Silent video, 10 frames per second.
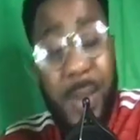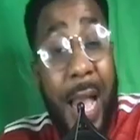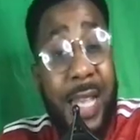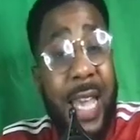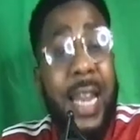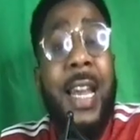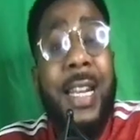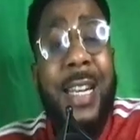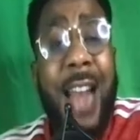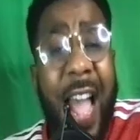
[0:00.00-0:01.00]
again
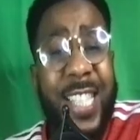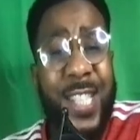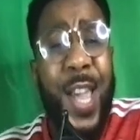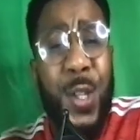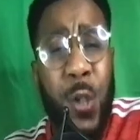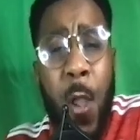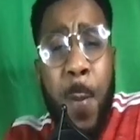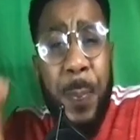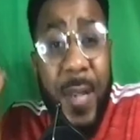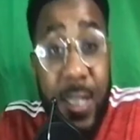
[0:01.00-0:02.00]

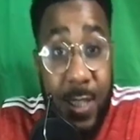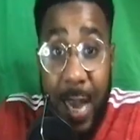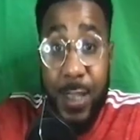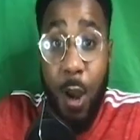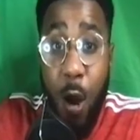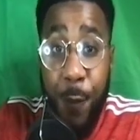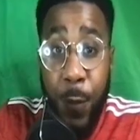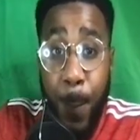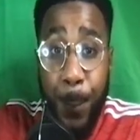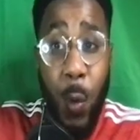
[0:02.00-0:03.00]
92% of
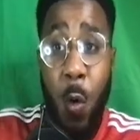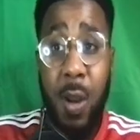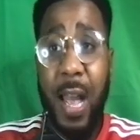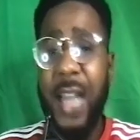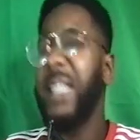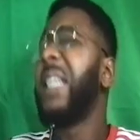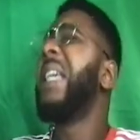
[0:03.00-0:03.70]
the ball guys